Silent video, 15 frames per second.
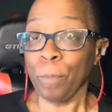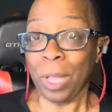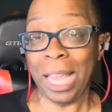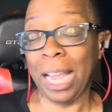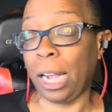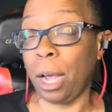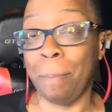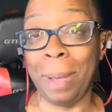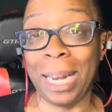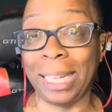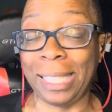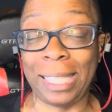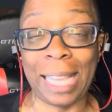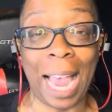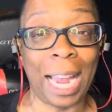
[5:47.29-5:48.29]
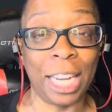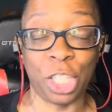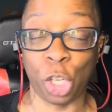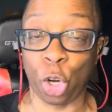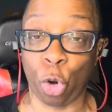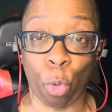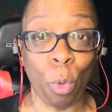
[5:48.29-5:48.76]
He committed second
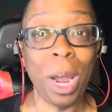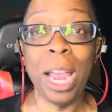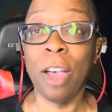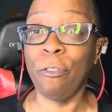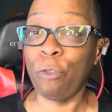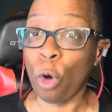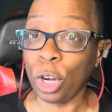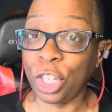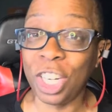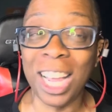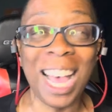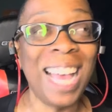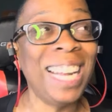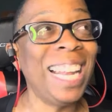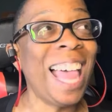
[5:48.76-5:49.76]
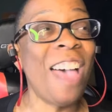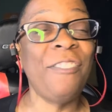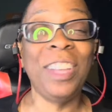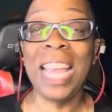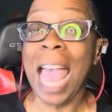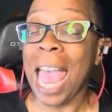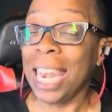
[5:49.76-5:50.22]
degree unfortunate
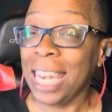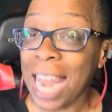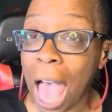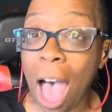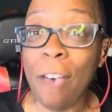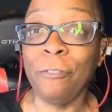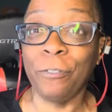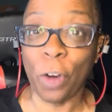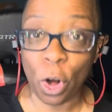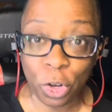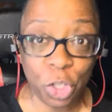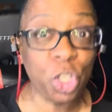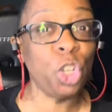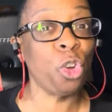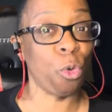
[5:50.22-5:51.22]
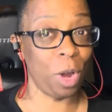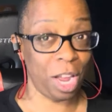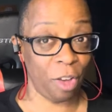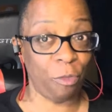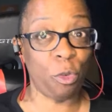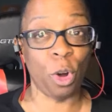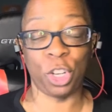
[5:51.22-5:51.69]
unaliving, not first degree
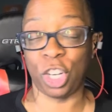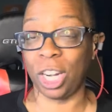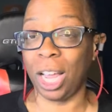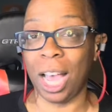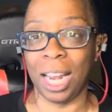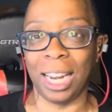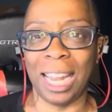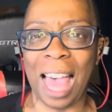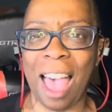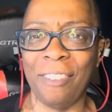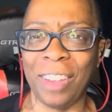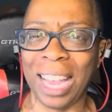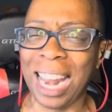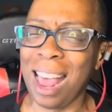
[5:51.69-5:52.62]
unfortunate unaliving.